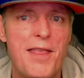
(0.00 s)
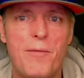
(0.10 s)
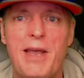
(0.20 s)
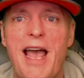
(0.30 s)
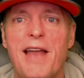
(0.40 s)
and
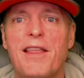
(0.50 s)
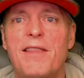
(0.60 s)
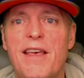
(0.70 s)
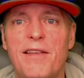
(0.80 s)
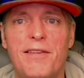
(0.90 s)
then we
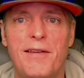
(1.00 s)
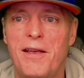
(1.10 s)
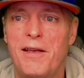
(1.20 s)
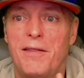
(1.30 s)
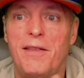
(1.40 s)
added this.
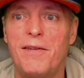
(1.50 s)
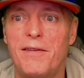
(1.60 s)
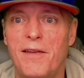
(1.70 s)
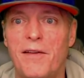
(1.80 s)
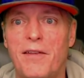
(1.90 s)
This
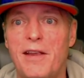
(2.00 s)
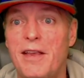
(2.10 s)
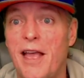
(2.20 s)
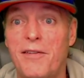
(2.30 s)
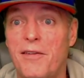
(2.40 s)
essentially
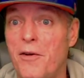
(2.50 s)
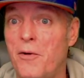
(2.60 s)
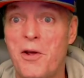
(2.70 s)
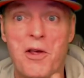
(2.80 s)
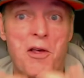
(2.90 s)
gets
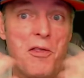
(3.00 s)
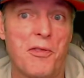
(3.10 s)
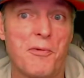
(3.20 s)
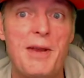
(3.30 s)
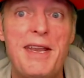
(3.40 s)
you
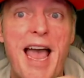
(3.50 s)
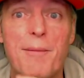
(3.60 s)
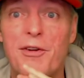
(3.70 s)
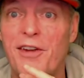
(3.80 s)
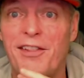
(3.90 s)
3
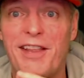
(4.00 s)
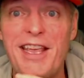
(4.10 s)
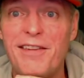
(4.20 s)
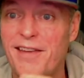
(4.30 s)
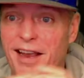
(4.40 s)
damage at
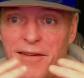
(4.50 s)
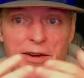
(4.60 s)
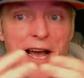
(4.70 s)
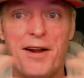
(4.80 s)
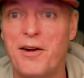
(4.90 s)
least, and if
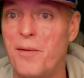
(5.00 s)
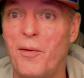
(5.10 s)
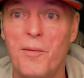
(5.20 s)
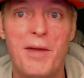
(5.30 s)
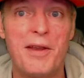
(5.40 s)
you got a
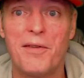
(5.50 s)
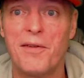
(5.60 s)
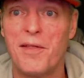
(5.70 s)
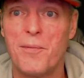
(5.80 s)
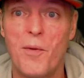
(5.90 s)
couple of
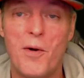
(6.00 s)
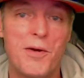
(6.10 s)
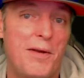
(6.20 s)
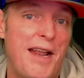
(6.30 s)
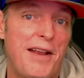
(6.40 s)
minions on the
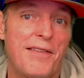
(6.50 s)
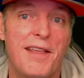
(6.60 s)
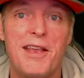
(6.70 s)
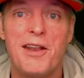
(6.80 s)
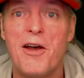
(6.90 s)
board, next
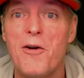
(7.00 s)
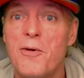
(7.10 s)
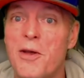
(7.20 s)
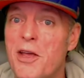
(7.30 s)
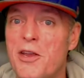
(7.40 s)
thing you
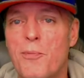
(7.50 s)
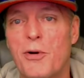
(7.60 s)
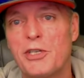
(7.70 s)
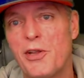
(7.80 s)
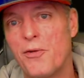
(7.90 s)
know, you're
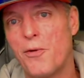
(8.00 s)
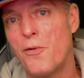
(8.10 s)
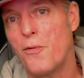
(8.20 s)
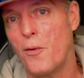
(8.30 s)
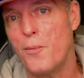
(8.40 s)
pushing
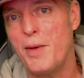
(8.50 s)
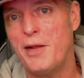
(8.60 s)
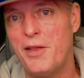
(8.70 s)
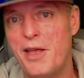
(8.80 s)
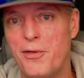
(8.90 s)
through for a
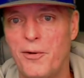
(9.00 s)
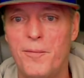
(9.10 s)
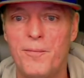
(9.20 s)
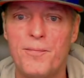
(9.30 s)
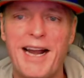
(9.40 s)
big
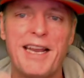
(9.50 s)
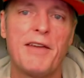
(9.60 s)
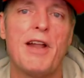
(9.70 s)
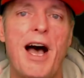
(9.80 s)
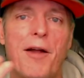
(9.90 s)
lethal. I gotta
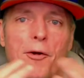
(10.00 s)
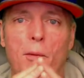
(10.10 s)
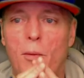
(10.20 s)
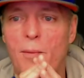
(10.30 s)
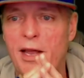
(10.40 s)
give an
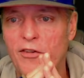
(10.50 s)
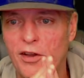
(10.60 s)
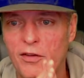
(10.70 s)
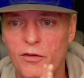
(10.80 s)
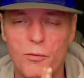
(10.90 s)
honorable
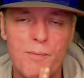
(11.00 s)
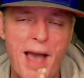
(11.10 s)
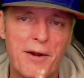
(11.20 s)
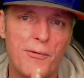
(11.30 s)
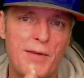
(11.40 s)
mention to
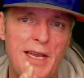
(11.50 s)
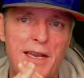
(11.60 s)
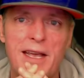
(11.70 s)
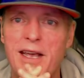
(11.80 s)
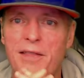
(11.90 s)

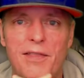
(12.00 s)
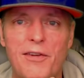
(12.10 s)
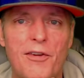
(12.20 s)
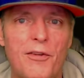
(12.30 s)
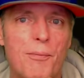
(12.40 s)
Battlefiend.
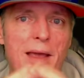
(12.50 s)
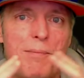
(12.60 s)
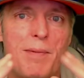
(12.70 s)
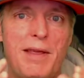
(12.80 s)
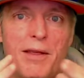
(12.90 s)
This just
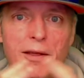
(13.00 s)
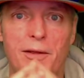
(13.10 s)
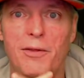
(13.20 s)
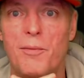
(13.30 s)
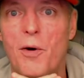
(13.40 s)
might be
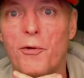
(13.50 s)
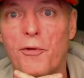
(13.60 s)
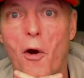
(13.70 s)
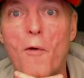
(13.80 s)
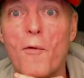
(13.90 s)
the
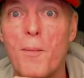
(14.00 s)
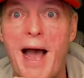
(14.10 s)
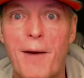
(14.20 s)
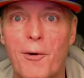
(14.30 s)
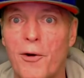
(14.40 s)
most
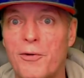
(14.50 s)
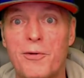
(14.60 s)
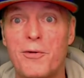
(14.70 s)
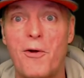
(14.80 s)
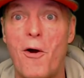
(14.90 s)
overpowered
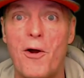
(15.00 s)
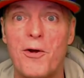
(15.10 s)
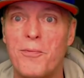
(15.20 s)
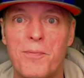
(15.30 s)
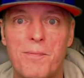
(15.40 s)

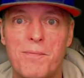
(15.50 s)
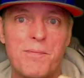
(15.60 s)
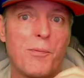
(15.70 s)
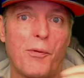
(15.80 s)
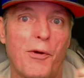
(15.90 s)
card
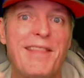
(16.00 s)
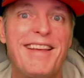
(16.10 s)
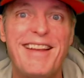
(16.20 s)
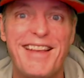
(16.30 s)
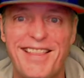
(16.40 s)

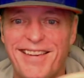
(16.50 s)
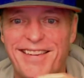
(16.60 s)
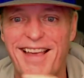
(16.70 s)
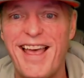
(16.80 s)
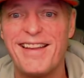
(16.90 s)
printed in the
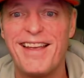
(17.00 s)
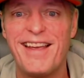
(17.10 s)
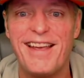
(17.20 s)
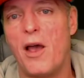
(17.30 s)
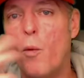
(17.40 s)
set.
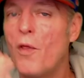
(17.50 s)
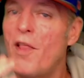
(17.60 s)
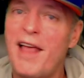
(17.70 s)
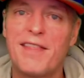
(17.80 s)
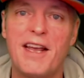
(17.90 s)
And one
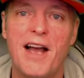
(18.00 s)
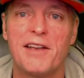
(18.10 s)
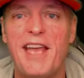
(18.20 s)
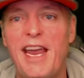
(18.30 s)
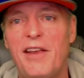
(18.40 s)
last thing
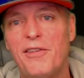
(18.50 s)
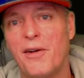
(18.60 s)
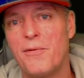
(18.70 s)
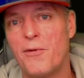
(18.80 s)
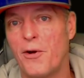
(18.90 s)
on Kayn
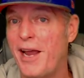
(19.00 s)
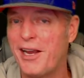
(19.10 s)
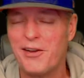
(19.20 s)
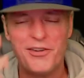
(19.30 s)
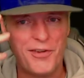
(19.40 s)
Sunfury,
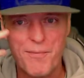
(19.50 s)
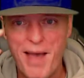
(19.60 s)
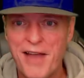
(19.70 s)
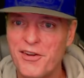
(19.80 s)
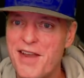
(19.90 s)
I can just
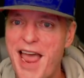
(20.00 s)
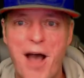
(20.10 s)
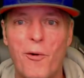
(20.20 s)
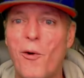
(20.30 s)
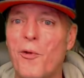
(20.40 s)
imagine
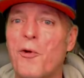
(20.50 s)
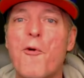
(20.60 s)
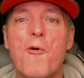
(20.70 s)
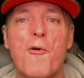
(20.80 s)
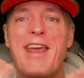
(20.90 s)
now all the
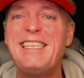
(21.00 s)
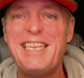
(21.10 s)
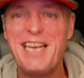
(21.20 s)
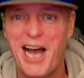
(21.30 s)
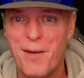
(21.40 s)

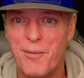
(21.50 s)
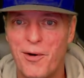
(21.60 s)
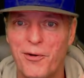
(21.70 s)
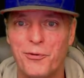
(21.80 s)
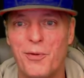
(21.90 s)
crazy
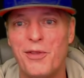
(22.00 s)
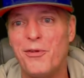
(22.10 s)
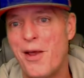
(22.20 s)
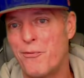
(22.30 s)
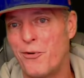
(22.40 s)
combos with
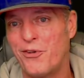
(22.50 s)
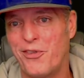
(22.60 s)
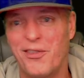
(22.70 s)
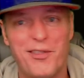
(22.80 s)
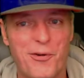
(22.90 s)

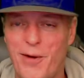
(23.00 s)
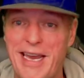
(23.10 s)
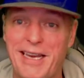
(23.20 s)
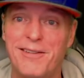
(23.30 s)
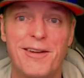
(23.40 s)
Zephrys the
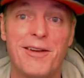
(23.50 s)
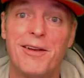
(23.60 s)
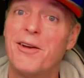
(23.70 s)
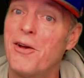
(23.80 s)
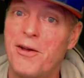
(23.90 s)
Great.
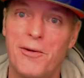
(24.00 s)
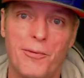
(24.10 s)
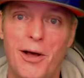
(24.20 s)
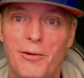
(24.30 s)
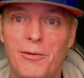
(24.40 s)

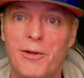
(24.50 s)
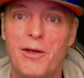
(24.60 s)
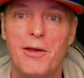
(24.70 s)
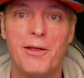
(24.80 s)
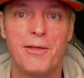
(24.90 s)
Well,
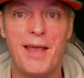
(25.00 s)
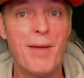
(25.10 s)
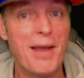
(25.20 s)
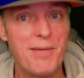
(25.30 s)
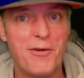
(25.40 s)
they
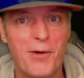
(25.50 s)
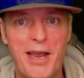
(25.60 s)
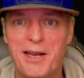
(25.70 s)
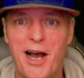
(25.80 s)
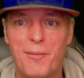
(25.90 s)
might be
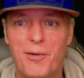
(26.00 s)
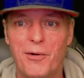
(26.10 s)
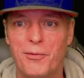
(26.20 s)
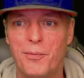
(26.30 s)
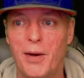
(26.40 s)
great
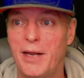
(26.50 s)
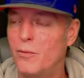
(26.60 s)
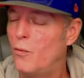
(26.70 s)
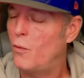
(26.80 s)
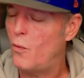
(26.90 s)
combos, but
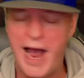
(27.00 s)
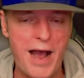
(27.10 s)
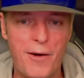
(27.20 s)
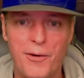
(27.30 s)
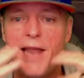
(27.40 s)

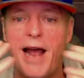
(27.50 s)
wow.